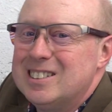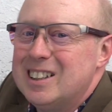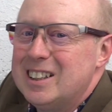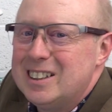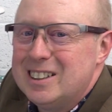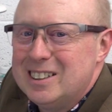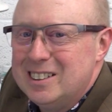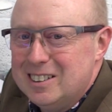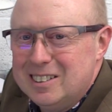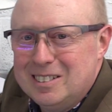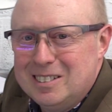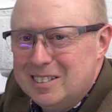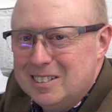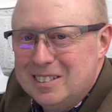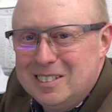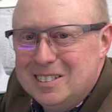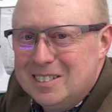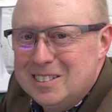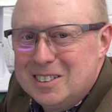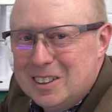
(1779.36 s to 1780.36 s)
taking
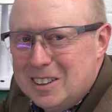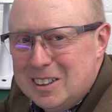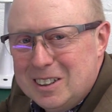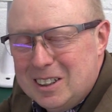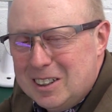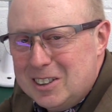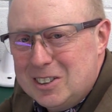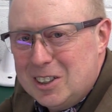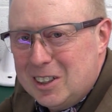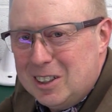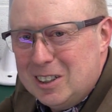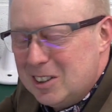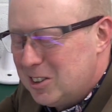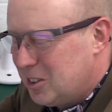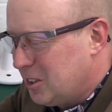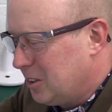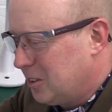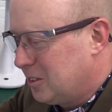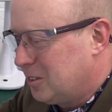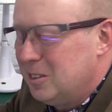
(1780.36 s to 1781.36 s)

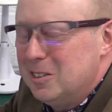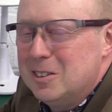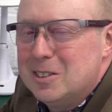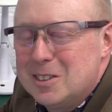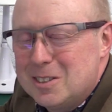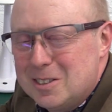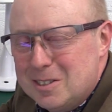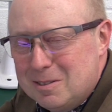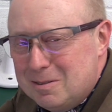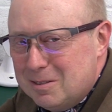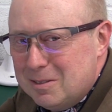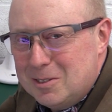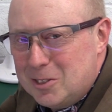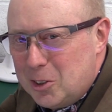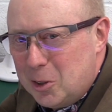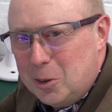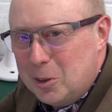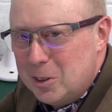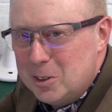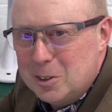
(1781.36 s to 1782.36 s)
children's
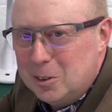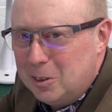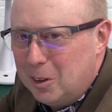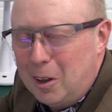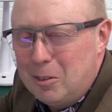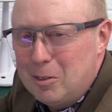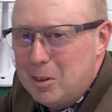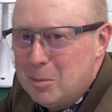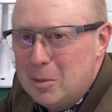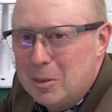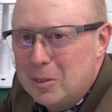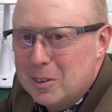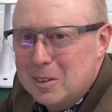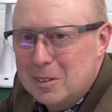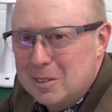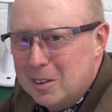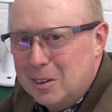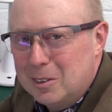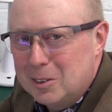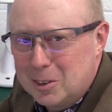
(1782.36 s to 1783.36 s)
toys all off him
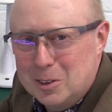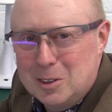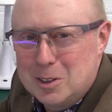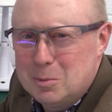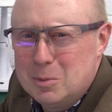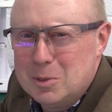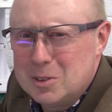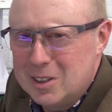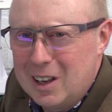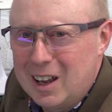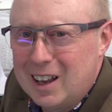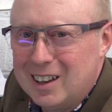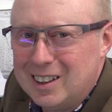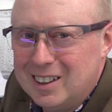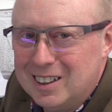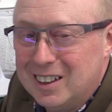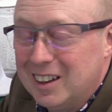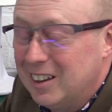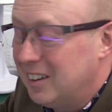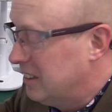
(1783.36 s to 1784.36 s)
on Christmas
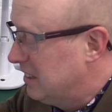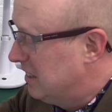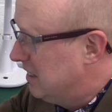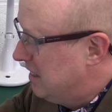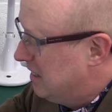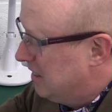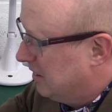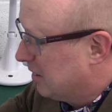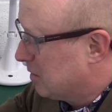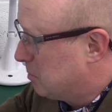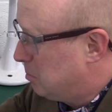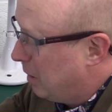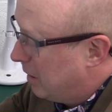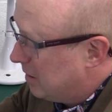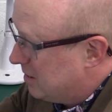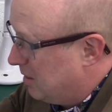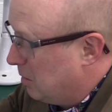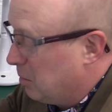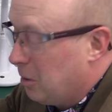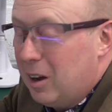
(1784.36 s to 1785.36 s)
Day, and that's
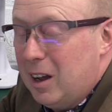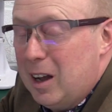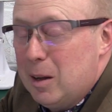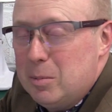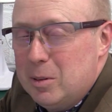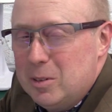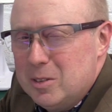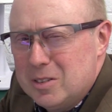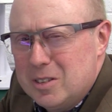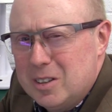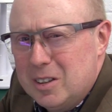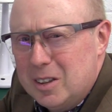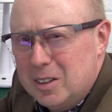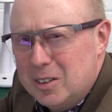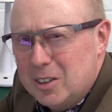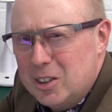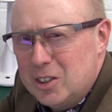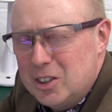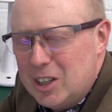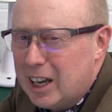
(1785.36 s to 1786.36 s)
basically what happens.
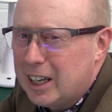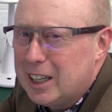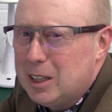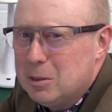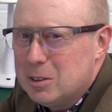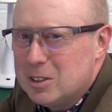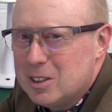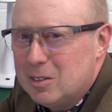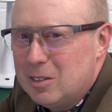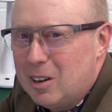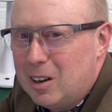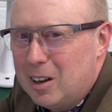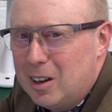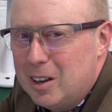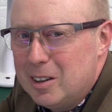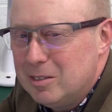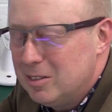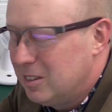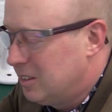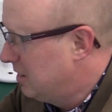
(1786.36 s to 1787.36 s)
The Jaguars
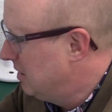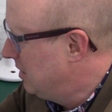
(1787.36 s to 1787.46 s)
arrive,